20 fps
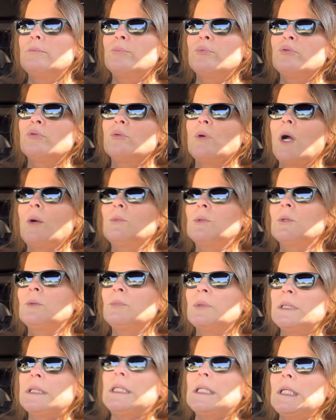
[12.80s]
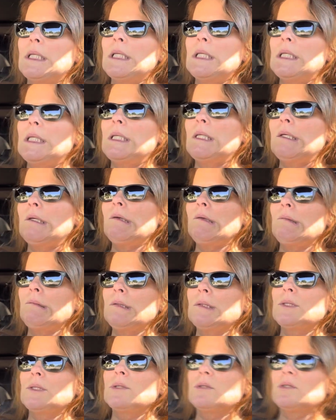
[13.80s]
probably
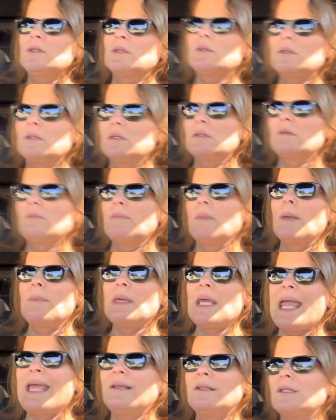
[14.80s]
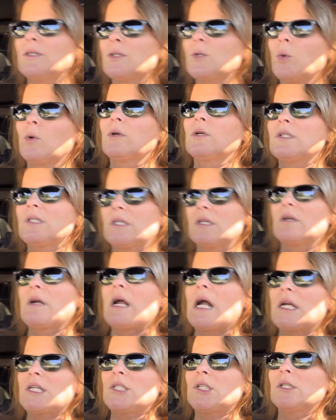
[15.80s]
maybe 8 stores that are
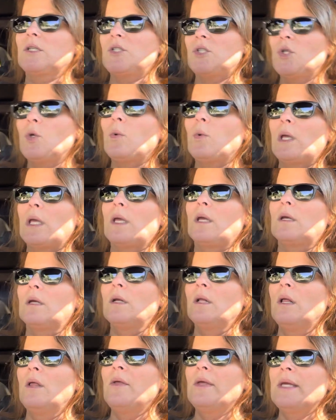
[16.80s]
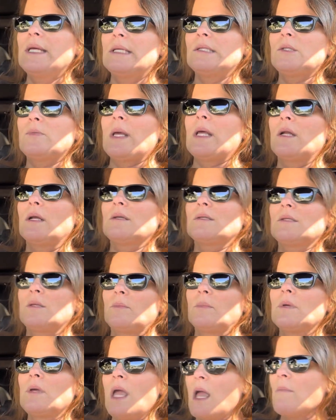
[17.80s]
actually doing Hispanic,
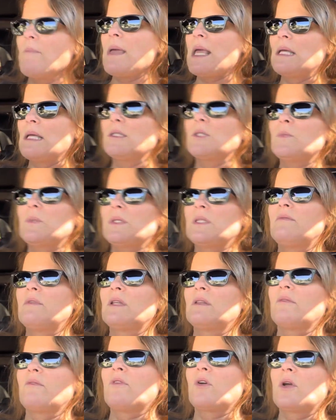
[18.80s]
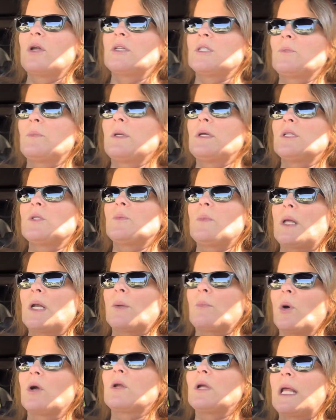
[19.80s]
some campaigns specifically for
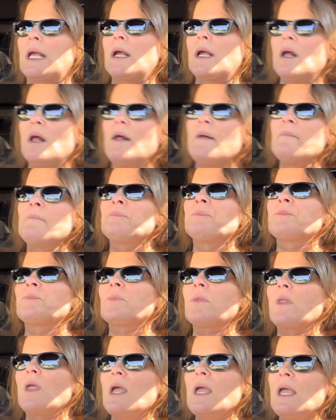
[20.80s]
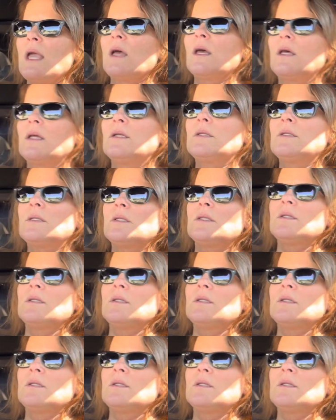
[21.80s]
Hispanic marketing. And